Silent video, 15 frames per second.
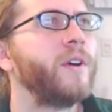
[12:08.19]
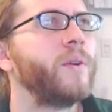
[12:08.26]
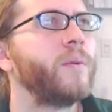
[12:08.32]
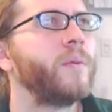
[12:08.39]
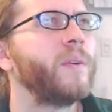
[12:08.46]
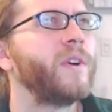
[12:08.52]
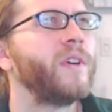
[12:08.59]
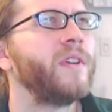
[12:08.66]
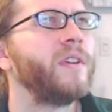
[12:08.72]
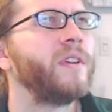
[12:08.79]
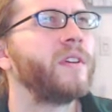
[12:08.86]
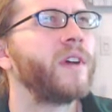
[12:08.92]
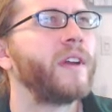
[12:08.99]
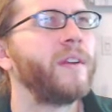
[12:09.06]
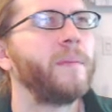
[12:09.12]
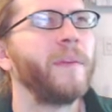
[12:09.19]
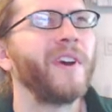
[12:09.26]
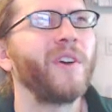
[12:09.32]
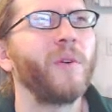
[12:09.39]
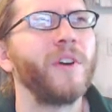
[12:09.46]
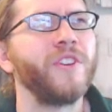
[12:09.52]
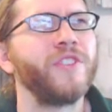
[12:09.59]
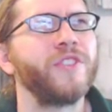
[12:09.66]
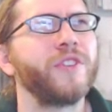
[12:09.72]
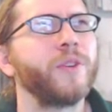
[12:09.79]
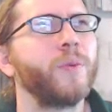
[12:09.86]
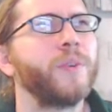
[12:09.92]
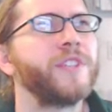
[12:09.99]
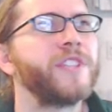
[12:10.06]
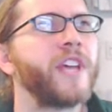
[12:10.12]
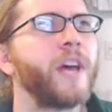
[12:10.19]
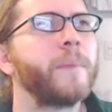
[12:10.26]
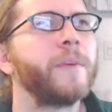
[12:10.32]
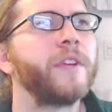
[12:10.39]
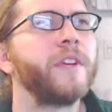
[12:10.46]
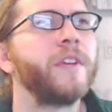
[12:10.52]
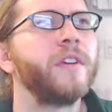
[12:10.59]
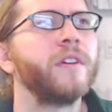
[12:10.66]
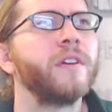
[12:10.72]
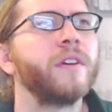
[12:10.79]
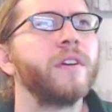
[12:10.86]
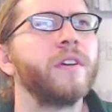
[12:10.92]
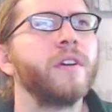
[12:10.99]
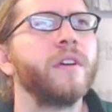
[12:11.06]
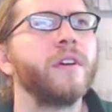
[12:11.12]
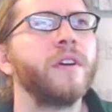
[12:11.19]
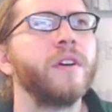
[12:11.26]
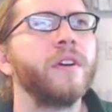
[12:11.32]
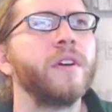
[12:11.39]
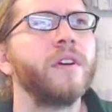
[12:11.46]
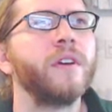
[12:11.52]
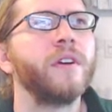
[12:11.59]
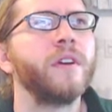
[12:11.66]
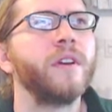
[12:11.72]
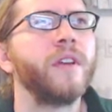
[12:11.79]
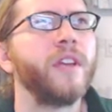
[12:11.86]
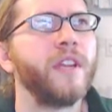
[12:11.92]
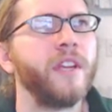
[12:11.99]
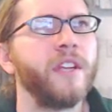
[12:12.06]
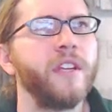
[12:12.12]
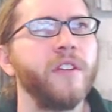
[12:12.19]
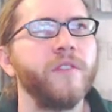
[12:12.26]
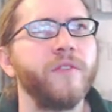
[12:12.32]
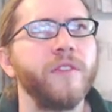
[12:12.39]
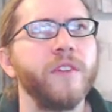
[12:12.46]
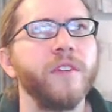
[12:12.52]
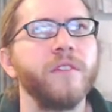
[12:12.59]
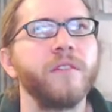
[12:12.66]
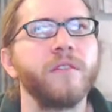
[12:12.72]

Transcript: What? I'm not quite sure what's happening here in any of these.